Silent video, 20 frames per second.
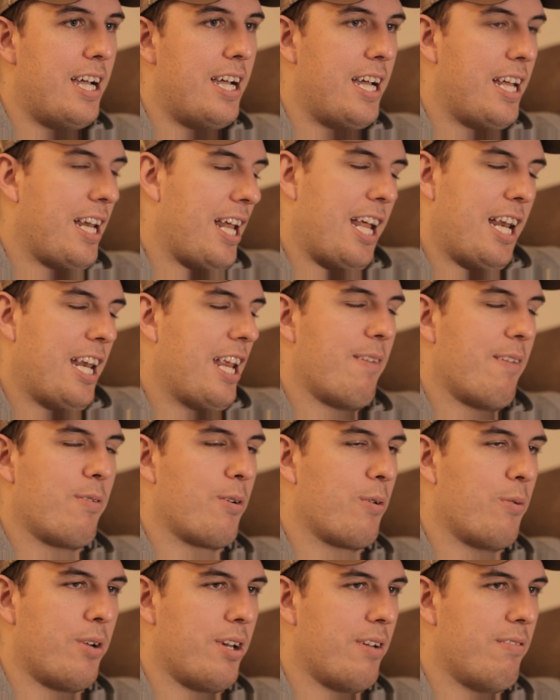and I never
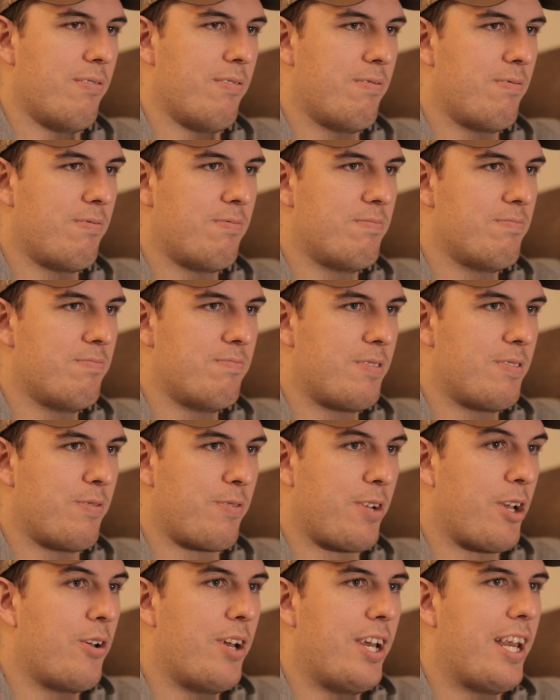would have,
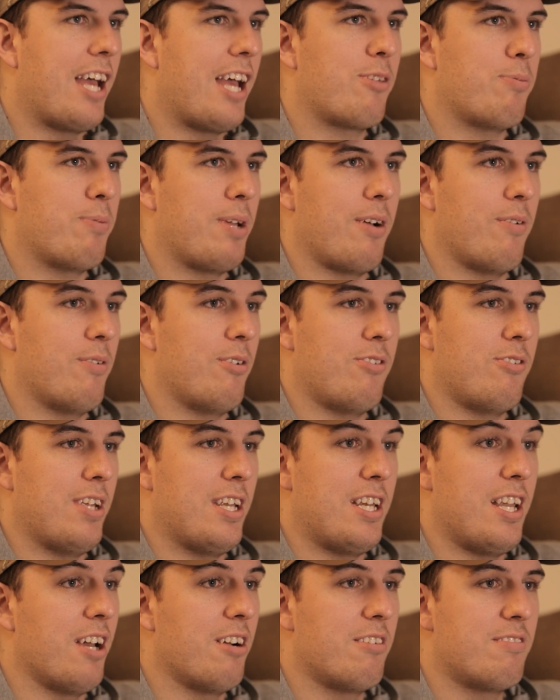if could have asked me, I would have
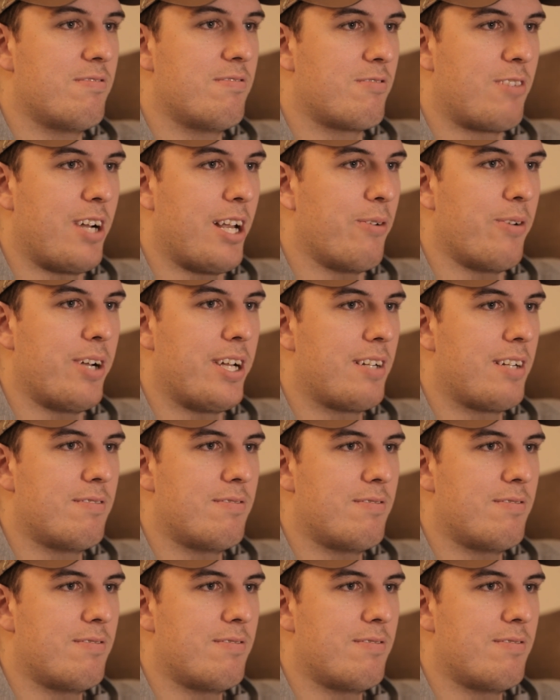said no right away.